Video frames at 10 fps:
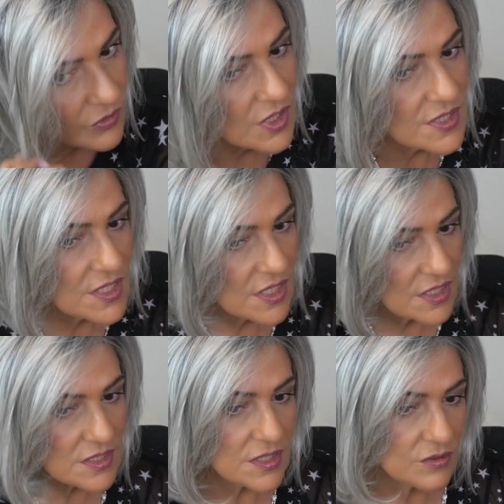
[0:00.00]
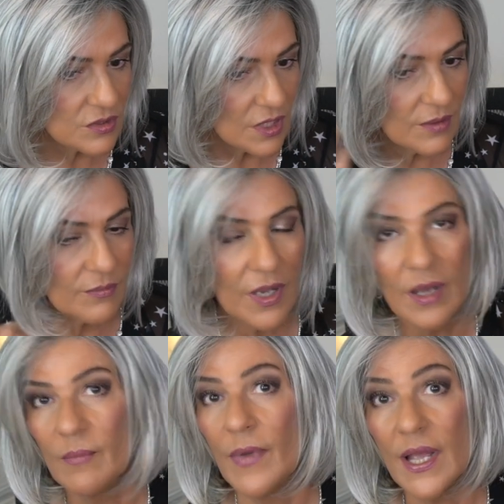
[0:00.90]
This is, in
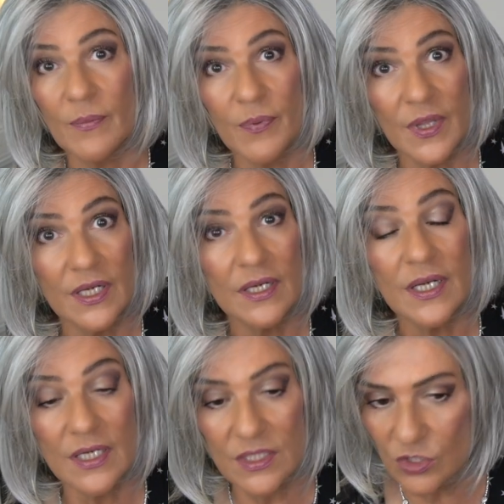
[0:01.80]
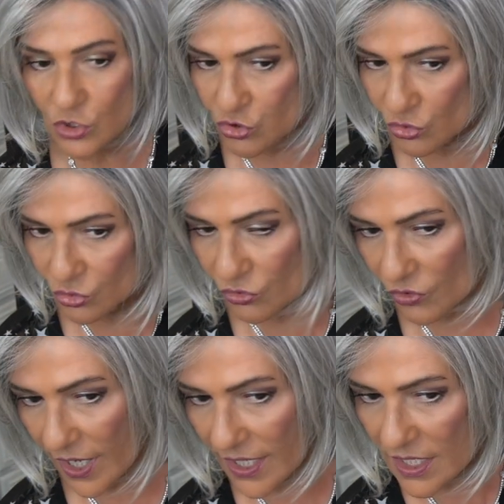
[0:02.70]
my opinion, it is a true
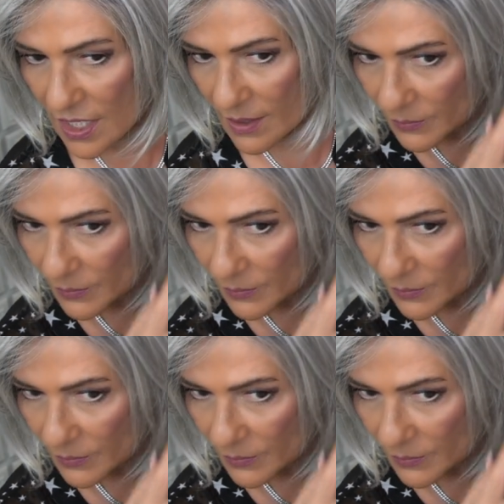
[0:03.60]
gray,